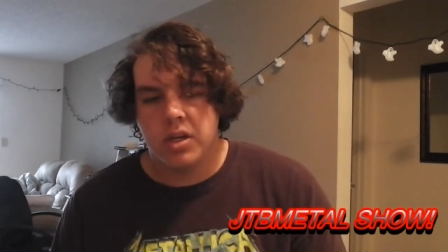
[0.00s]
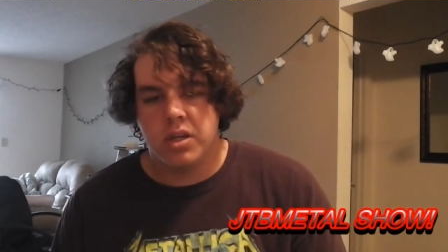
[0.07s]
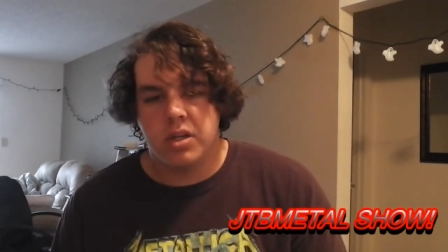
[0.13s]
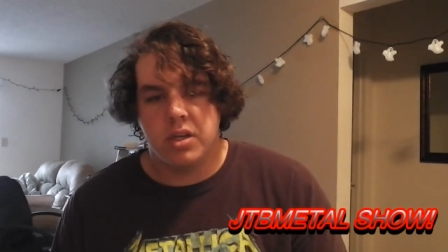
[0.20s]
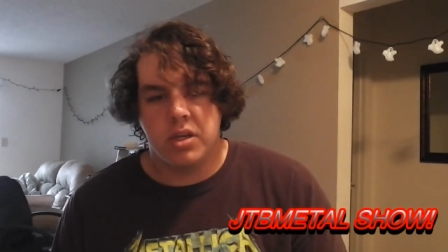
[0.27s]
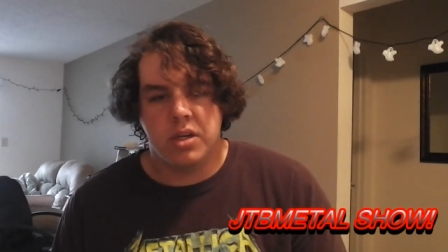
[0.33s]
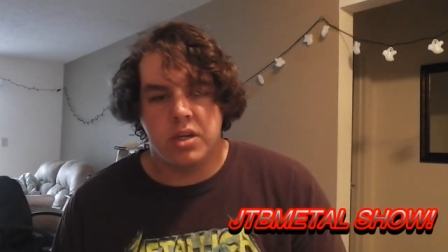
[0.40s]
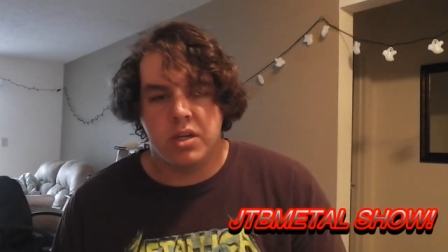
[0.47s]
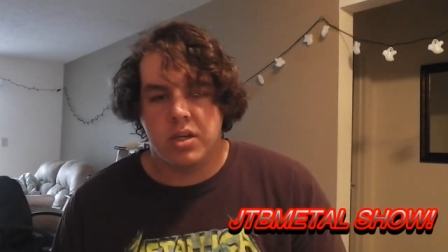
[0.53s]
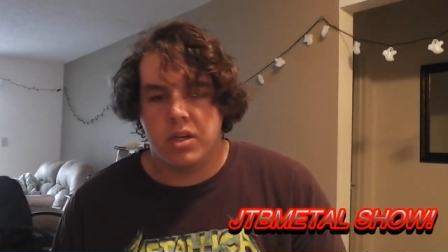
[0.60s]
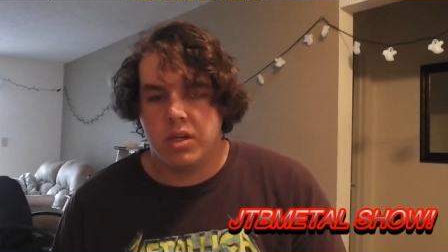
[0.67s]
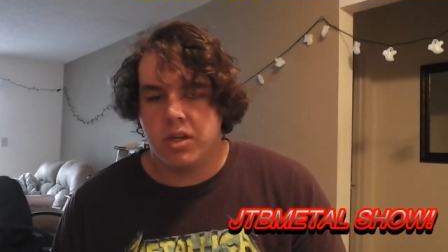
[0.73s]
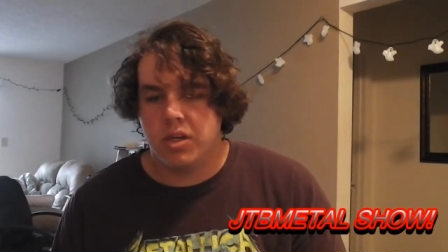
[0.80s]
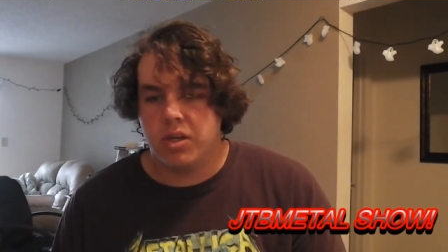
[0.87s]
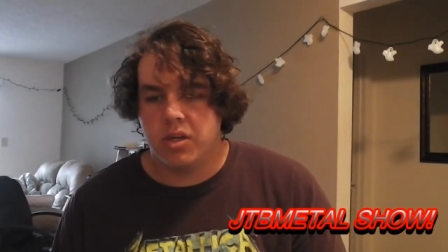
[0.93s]
to
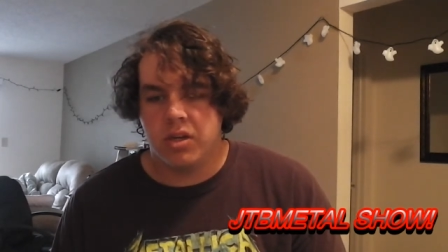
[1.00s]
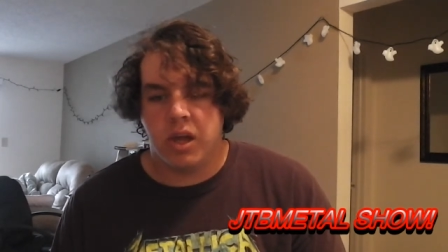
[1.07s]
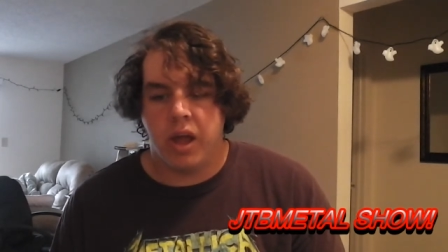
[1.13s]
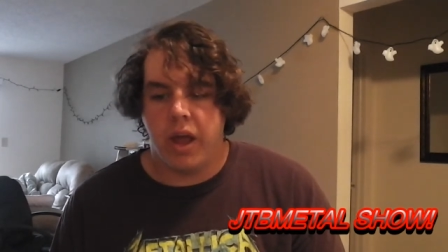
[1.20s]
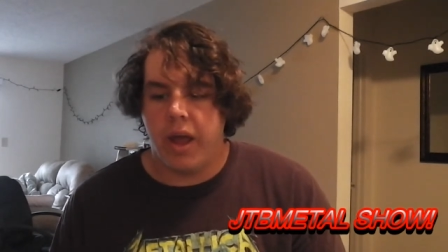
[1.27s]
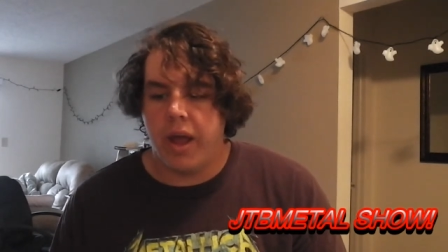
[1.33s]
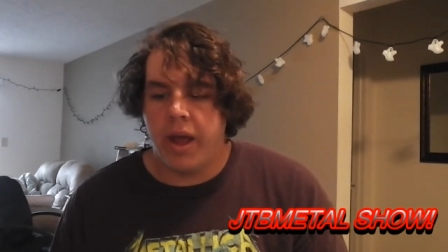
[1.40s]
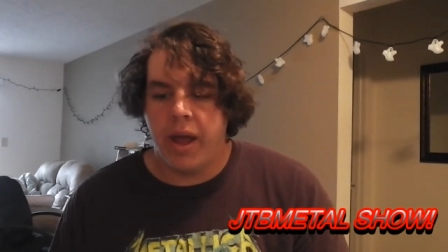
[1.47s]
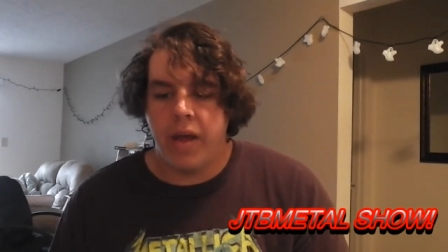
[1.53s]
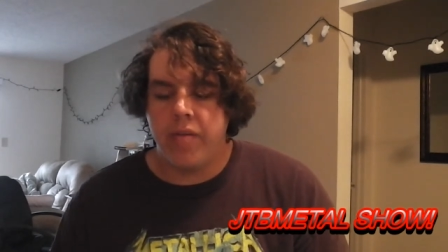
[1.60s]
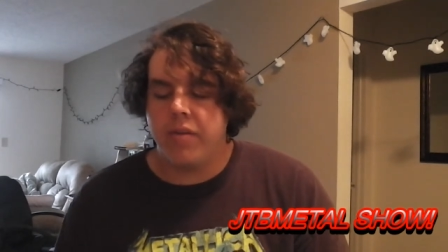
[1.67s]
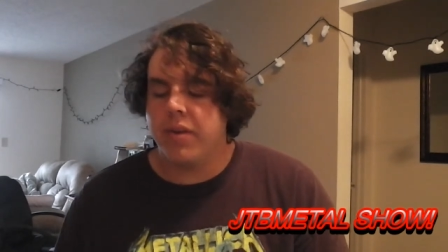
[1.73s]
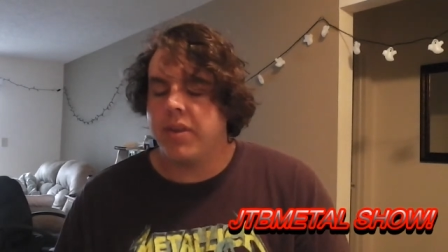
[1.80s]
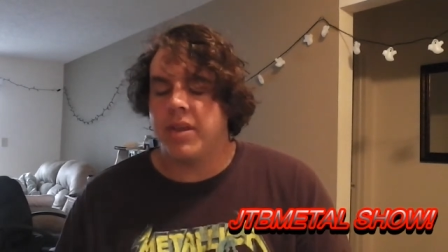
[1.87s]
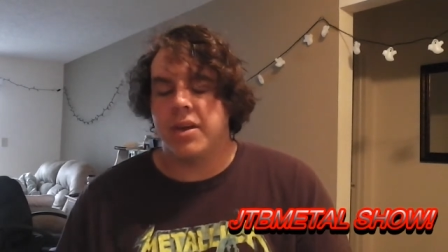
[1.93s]
just
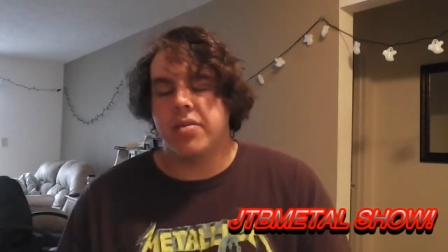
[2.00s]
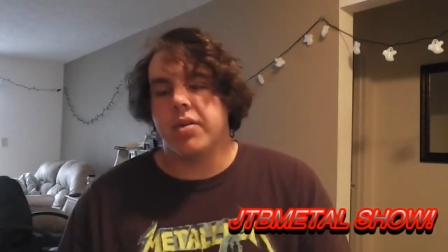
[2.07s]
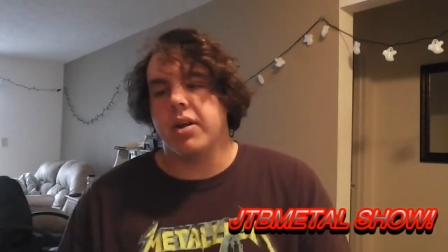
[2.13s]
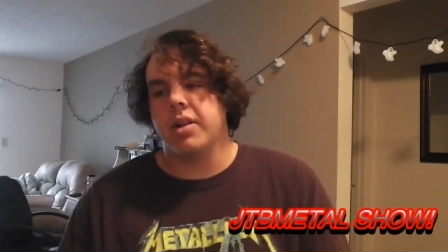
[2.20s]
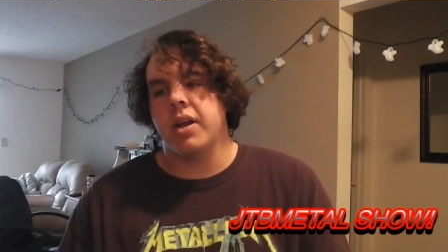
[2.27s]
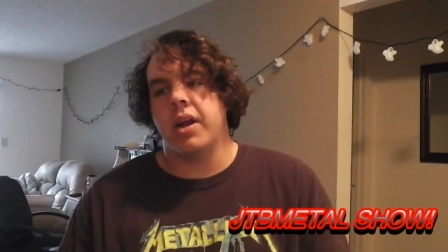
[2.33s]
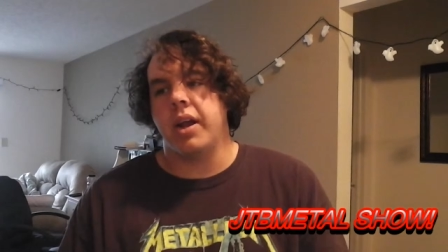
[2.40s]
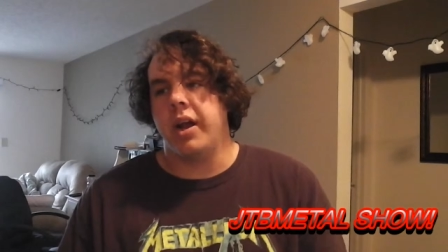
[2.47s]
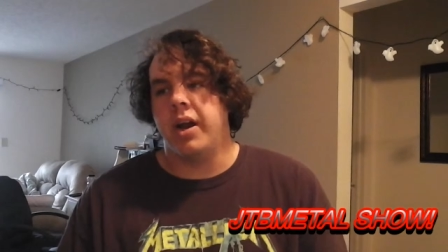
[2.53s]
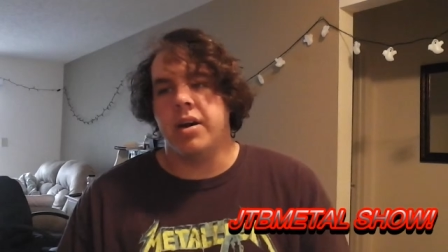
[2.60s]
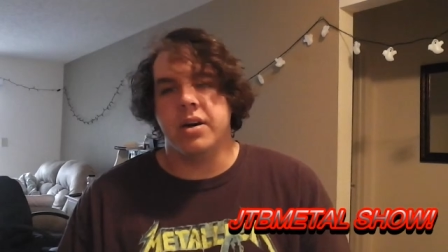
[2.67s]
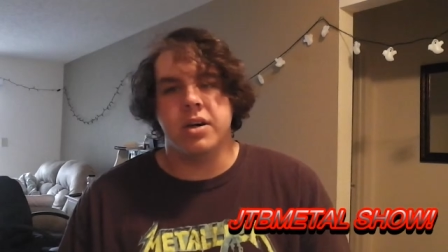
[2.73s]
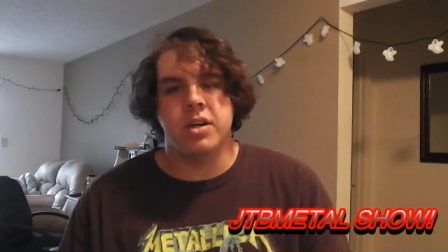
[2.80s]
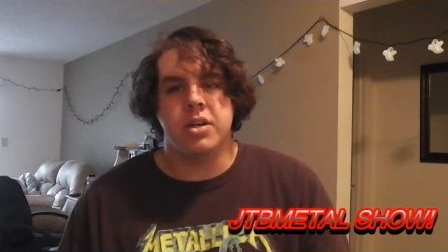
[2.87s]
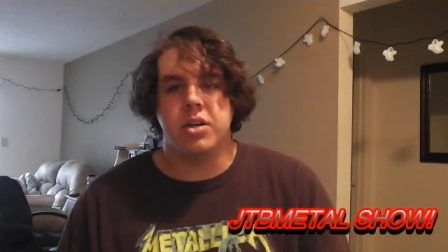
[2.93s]
everything around that
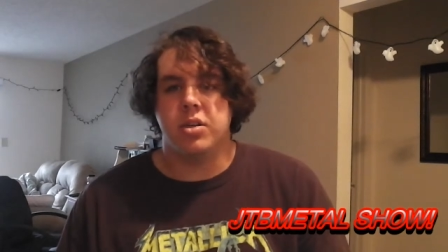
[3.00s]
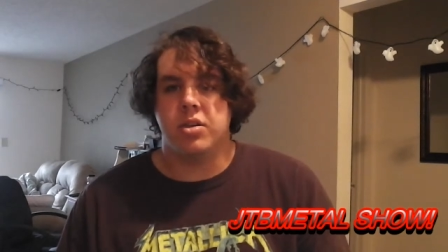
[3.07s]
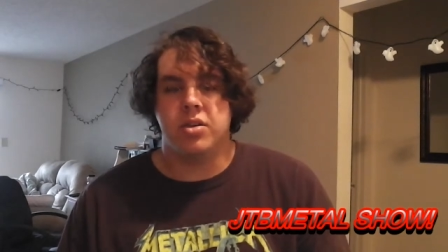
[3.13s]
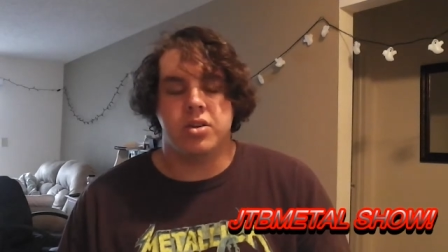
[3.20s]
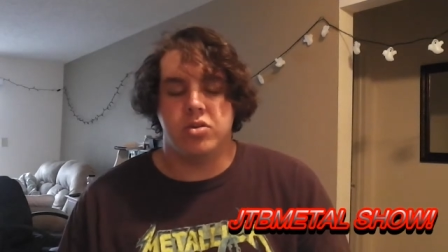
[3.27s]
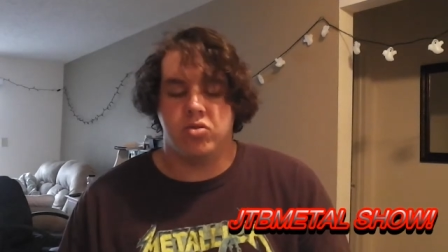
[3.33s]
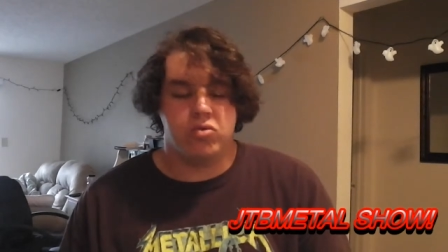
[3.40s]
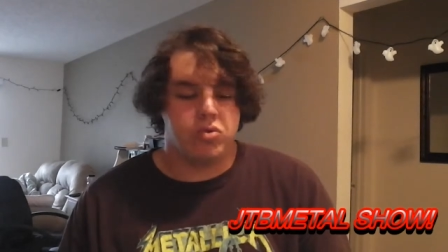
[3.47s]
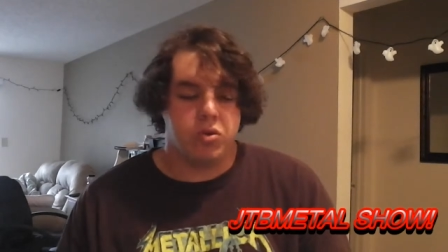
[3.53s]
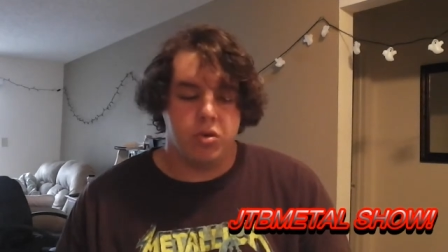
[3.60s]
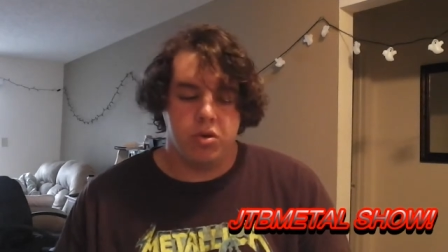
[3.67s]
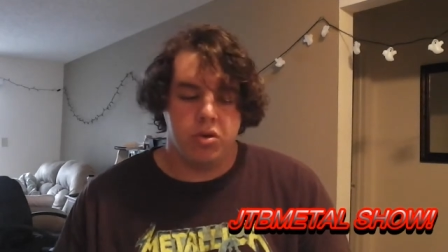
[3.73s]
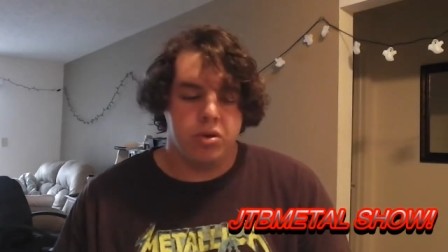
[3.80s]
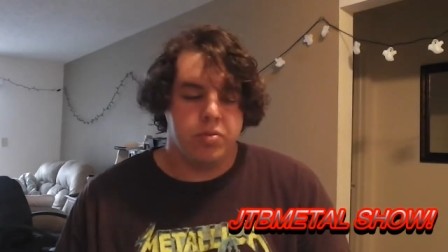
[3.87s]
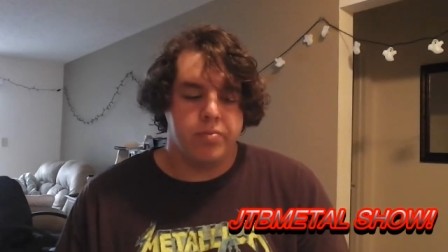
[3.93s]
era just just
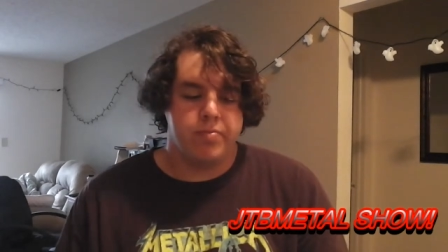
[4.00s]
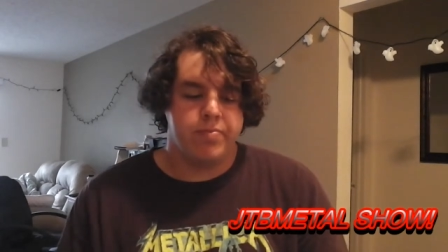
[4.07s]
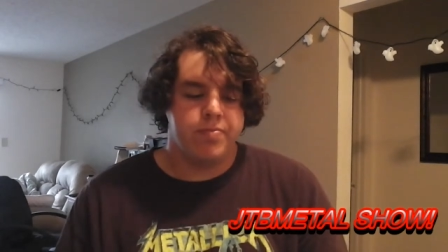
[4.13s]
ruled.